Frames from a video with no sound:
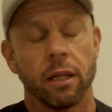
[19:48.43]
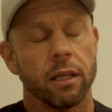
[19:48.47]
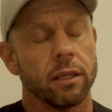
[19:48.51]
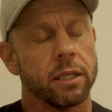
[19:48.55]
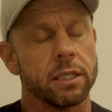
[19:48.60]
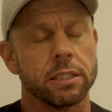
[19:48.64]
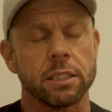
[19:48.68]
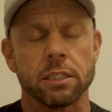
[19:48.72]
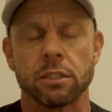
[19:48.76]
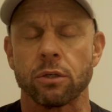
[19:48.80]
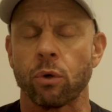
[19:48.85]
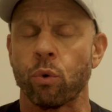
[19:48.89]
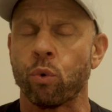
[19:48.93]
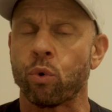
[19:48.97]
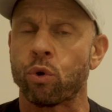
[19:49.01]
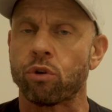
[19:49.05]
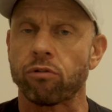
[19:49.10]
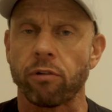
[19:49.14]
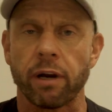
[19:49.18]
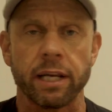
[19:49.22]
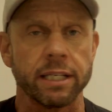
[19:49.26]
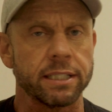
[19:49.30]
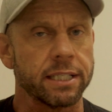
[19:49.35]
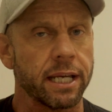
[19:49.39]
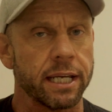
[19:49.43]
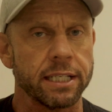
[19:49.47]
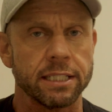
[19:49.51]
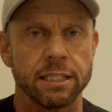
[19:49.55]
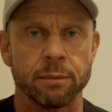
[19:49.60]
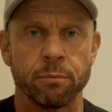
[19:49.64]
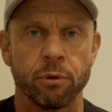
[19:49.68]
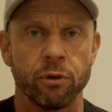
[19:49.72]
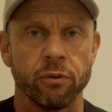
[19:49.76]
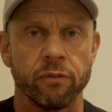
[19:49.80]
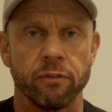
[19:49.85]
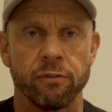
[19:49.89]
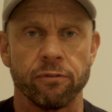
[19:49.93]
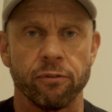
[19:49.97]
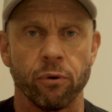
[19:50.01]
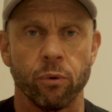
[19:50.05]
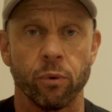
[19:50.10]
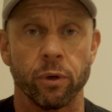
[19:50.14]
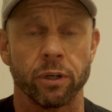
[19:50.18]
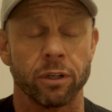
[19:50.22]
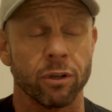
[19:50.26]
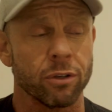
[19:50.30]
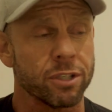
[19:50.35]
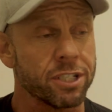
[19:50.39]
This is all great data moving
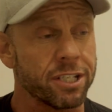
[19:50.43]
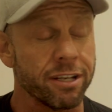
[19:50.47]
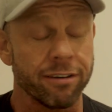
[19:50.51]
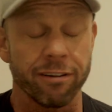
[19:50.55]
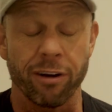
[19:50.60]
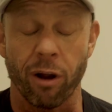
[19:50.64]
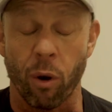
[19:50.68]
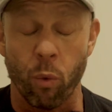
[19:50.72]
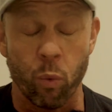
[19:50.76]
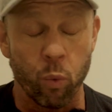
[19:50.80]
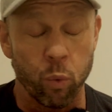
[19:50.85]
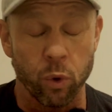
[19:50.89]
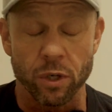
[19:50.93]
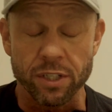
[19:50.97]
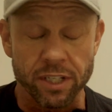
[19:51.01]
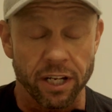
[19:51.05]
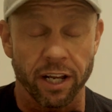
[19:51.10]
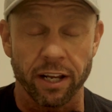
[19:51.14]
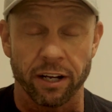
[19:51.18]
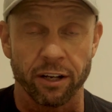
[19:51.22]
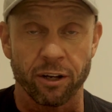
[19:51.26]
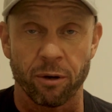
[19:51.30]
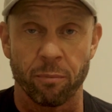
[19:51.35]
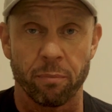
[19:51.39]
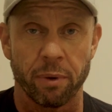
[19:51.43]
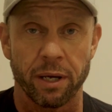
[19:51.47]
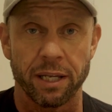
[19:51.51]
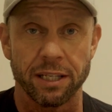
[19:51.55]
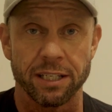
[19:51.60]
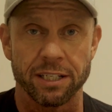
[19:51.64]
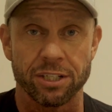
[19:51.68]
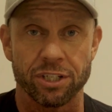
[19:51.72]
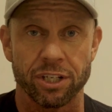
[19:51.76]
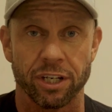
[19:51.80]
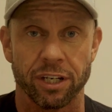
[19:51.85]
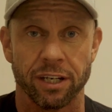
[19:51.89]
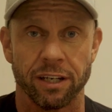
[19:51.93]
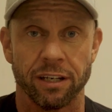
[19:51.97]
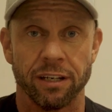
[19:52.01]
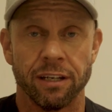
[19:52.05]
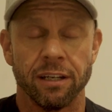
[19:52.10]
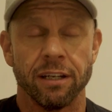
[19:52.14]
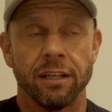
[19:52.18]
forward, considering I wasn't going to compete this year.